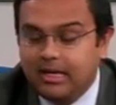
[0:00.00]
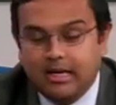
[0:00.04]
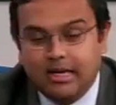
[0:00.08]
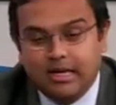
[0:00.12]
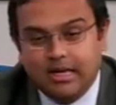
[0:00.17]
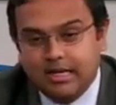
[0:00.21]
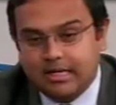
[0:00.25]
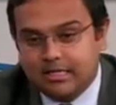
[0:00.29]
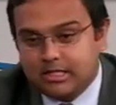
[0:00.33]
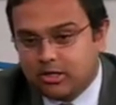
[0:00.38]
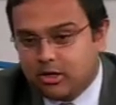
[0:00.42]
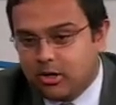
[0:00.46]

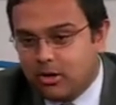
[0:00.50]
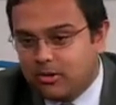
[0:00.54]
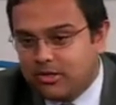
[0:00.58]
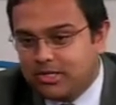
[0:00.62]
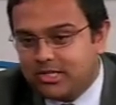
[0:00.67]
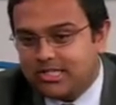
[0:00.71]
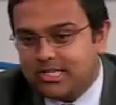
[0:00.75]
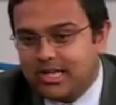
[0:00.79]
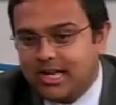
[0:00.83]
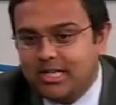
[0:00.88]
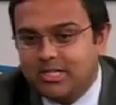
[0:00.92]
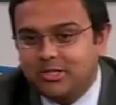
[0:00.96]
It
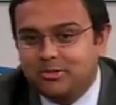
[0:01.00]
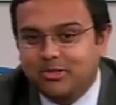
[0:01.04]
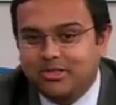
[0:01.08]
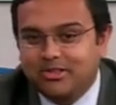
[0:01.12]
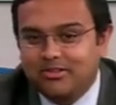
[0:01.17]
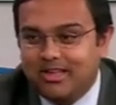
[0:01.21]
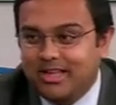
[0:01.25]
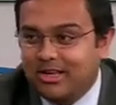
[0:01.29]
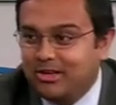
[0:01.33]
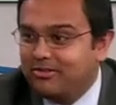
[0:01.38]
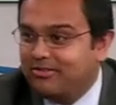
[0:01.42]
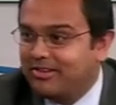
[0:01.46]
coincides with the
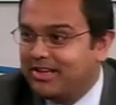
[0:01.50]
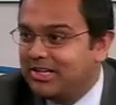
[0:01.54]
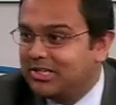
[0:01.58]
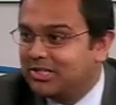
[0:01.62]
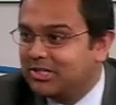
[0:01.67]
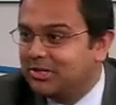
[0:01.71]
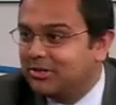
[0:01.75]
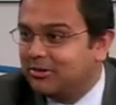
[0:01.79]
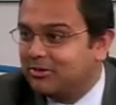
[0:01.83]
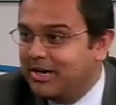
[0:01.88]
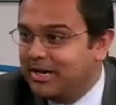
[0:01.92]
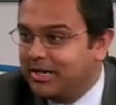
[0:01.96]

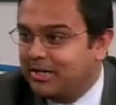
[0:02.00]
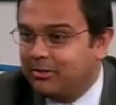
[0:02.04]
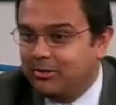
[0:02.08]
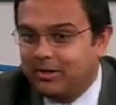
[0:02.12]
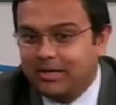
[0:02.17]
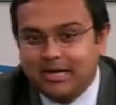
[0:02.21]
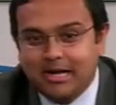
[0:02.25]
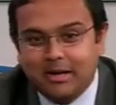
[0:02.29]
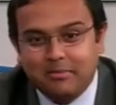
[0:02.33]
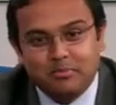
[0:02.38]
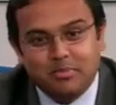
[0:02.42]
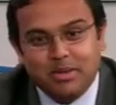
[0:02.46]
endovascular rate
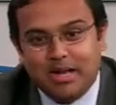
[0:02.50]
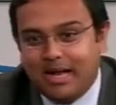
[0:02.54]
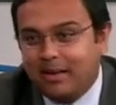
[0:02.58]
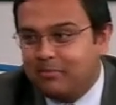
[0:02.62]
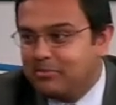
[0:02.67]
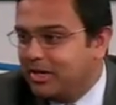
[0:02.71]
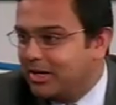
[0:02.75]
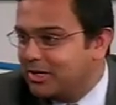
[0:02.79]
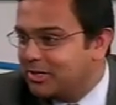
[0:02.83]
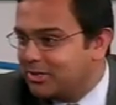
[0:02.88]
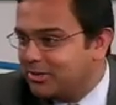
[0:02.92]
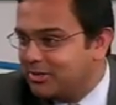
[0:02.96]
going up. I'm
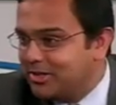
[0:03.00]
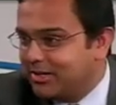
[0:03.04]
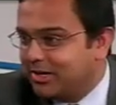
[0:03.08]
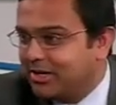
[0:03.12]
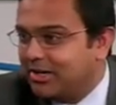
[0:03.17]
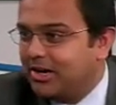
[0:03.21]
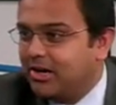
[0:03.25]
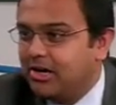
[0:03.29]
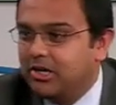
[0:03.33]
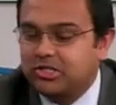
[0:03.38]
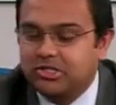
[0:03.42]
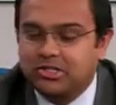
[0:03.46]
not sure they're
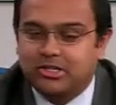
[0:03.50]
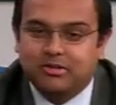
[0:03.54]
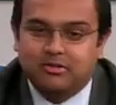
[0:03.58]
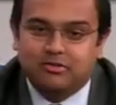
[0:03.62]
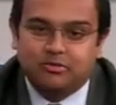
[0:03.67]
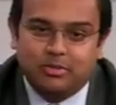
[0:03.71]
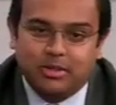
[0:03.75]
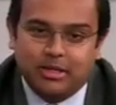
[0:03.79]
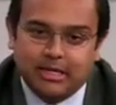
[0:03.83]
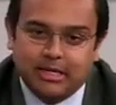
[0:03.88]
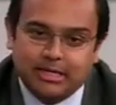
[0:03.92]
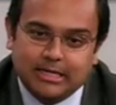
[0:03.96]

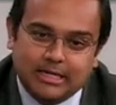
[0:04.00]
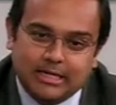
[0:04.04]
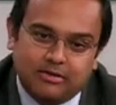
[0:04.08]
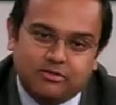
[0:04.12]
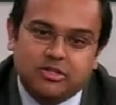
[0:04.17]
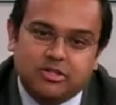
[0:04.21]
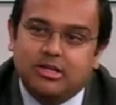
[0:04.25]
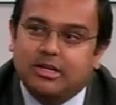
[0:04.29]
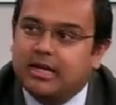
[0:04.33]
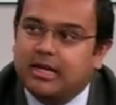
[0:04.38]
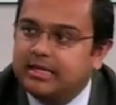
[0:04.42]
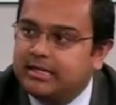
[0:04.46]
causative, but it gives
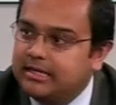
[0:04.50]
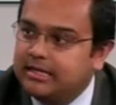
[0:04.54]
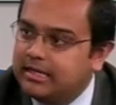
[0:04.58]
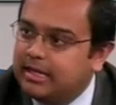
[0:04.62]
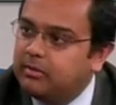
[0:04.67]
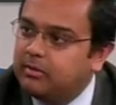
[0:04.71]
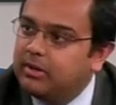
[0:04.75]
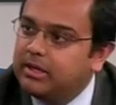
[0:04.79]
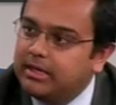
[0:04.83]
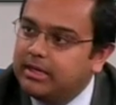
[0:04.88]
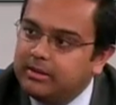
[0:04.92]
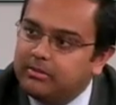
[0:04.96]
you an idea that
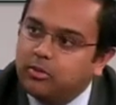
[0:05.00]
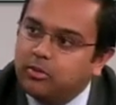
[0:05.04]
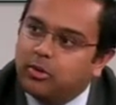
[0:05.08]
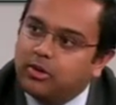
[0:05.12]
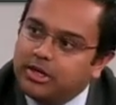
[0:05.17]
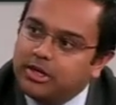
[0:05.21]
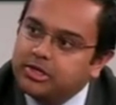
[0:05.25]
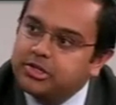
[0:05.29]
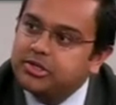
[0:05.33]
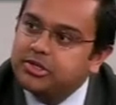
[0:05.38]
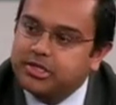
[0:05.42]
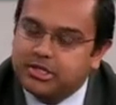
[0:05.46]
we need more
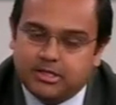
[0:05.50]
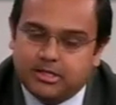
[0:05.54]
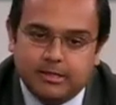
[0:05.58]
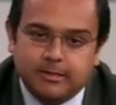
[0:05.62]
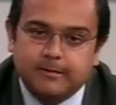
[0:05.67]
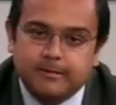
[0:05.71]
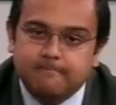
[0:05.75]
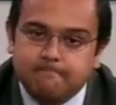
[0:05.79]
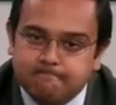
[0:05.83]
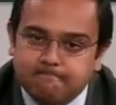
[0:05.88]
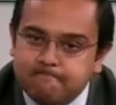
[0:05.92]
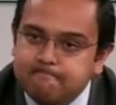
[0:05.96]
interest in
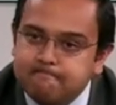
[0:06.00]
it.